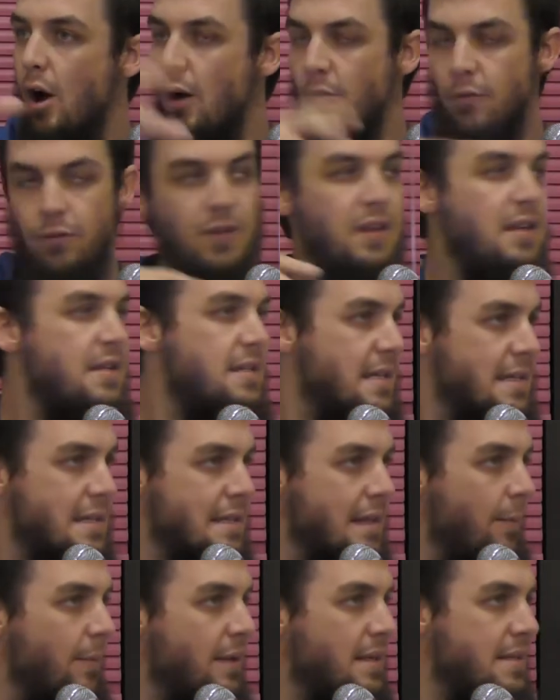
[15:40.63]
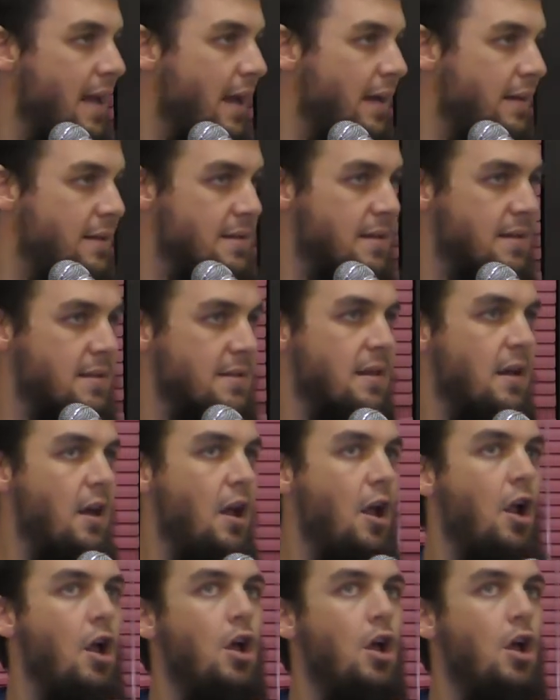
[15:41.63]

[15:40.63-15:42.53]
of these Islamic sciences.